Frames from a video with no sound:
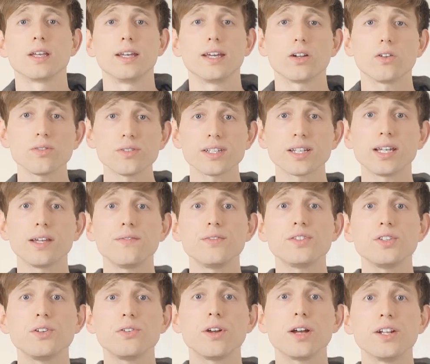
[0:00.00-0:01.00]
It also gives
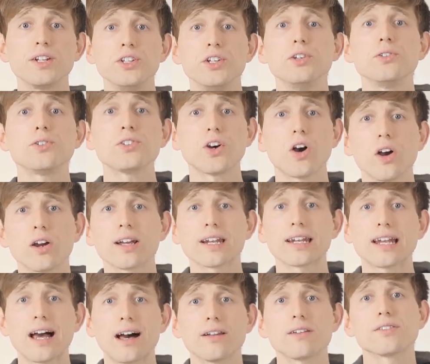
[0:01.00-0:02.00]
you a new target
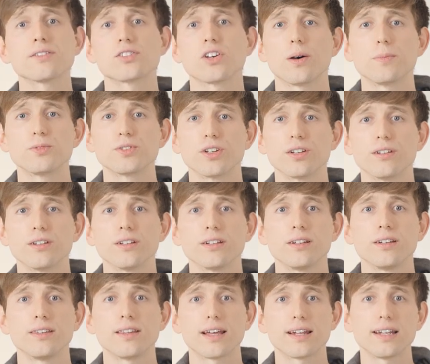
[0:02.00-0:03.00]
loudness option
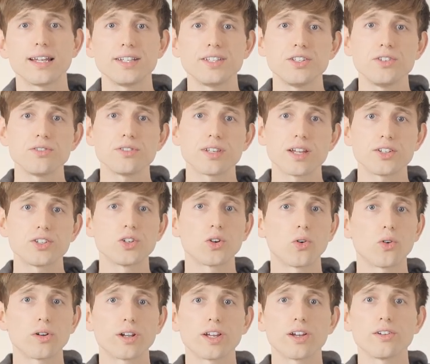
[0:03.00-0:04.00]
that lets you set your
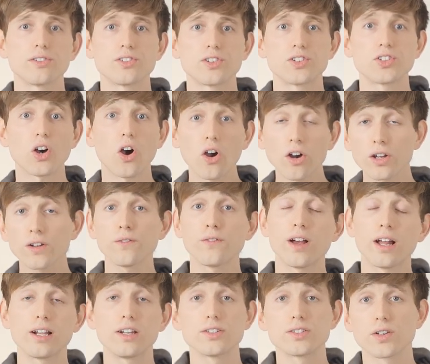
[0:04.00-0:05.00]
audio to target
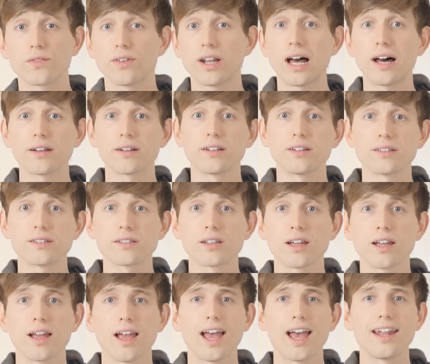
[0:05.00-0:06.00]
values of loudness
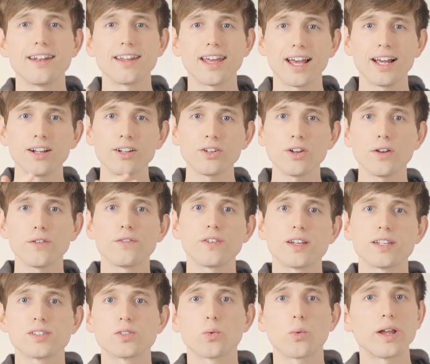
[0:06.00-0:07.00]
and
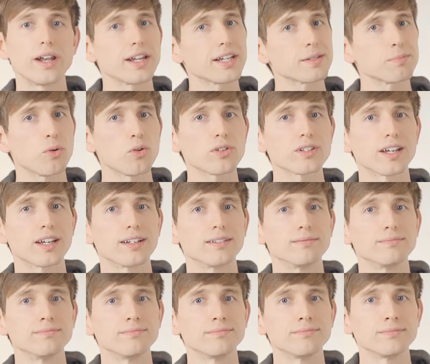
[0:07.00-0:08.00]
LUFS when exporting.
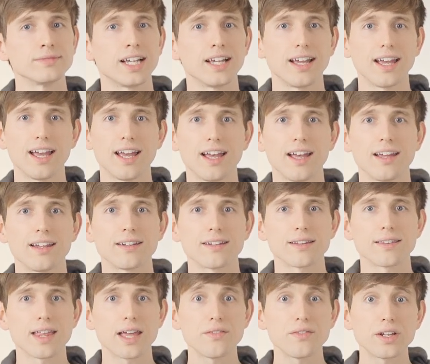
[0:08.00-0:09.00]
And
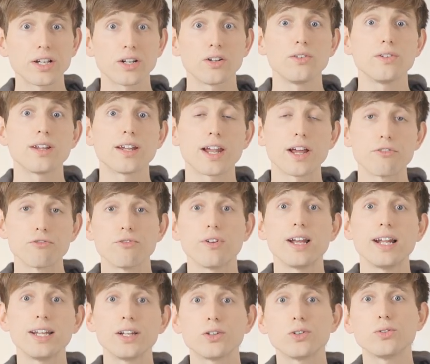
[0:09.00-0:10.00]
they've included a
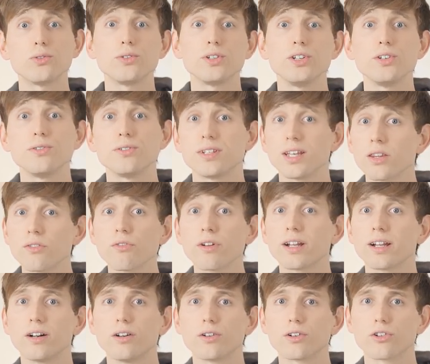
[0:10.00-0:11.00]
really cool new
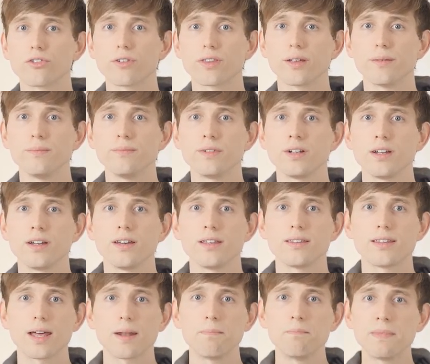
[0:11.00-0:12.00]
dithering algorithm
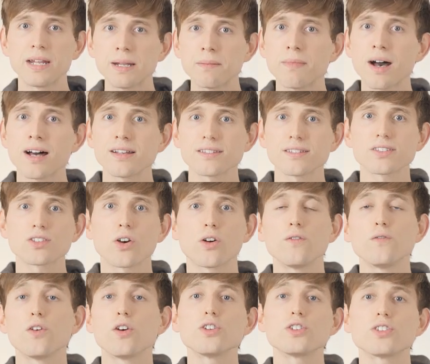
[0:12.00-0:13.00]
that minimizes
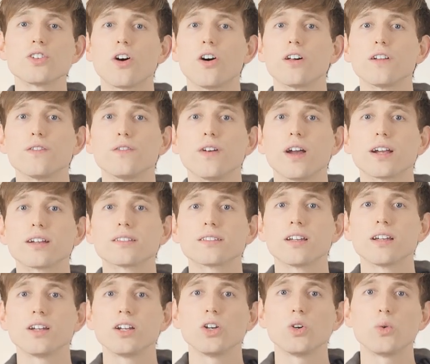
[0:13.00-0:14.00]
conversion artifacts
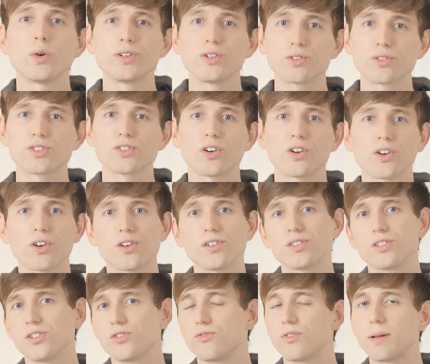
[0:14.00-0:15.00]
when your song goes
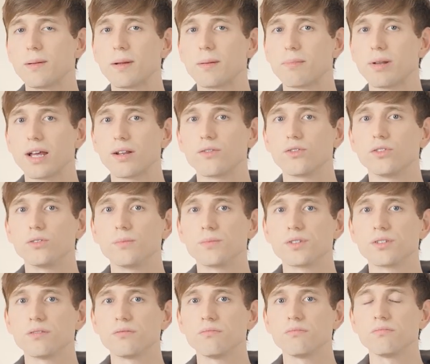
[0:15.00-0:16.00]
to streaming
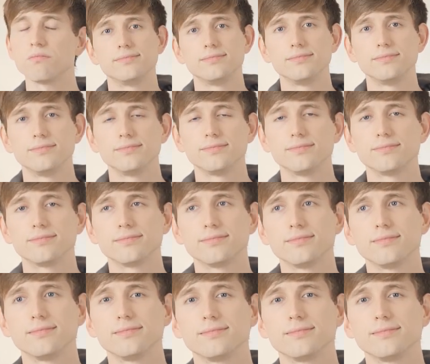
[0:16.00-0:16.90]
platforms. It's sponsor